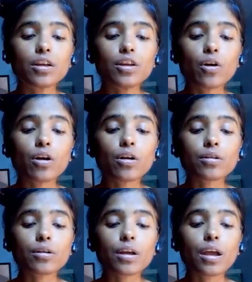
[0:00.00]

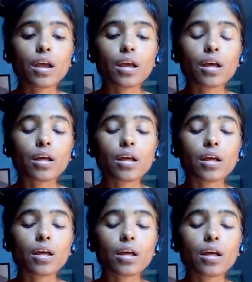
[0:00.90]
your
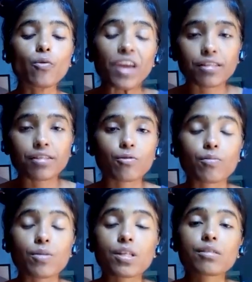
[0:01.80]
your waste
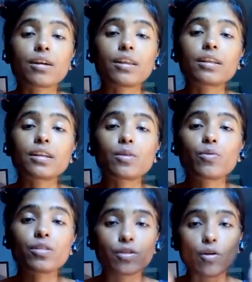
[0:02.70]
system is
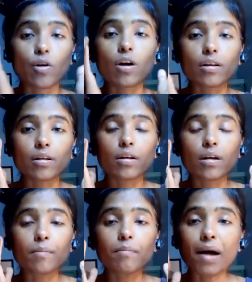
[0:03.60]
connected with your
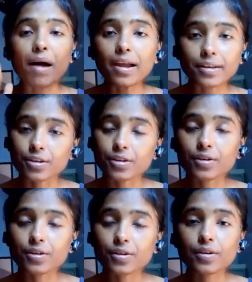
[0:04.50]
mind.
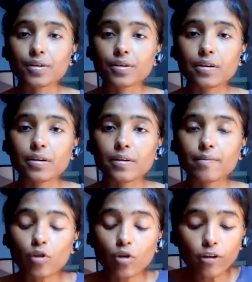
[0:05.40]

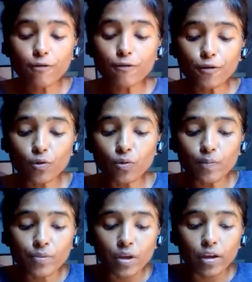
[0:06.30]
So if your
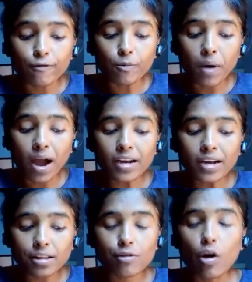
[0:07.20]
mind
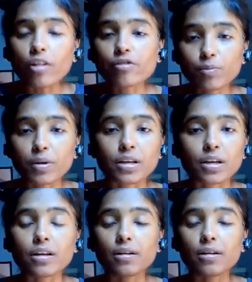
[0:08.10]
is
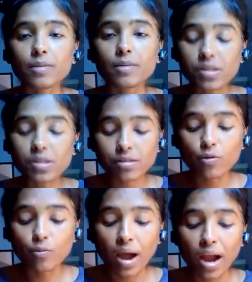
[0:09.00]
constipated, it means
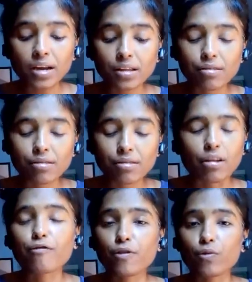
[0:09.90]
your mind is
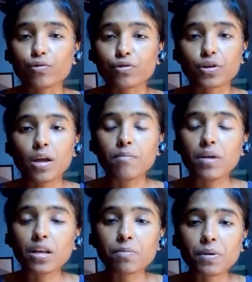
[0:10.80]
confused.
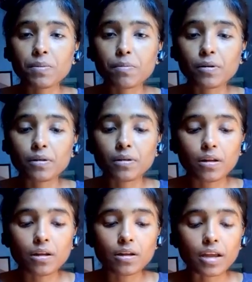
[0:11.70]
Many
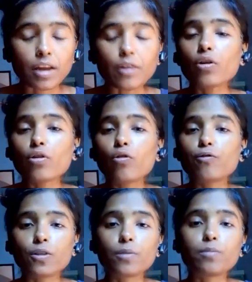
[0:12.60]
people
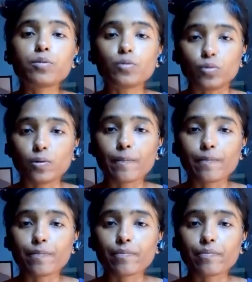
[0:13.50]
cannot go for the poo,